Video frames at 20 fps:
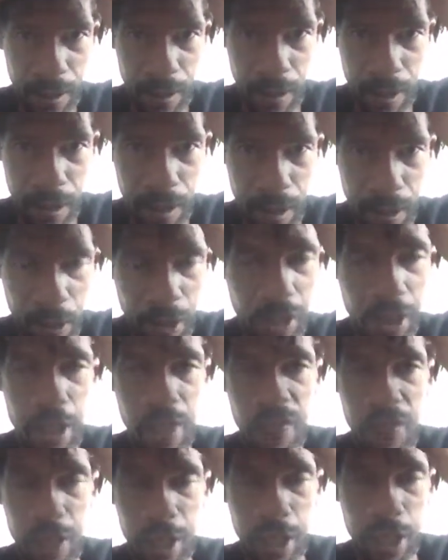What's good for
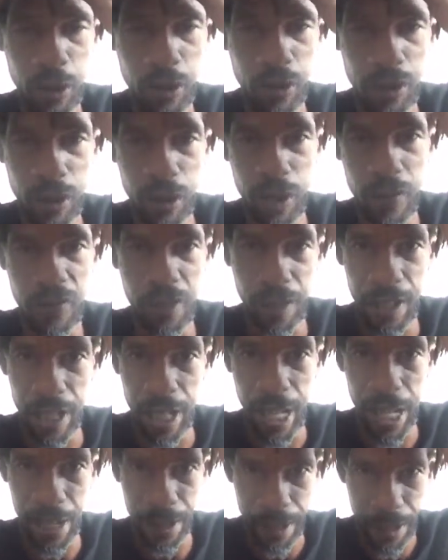the goose is good for the gander.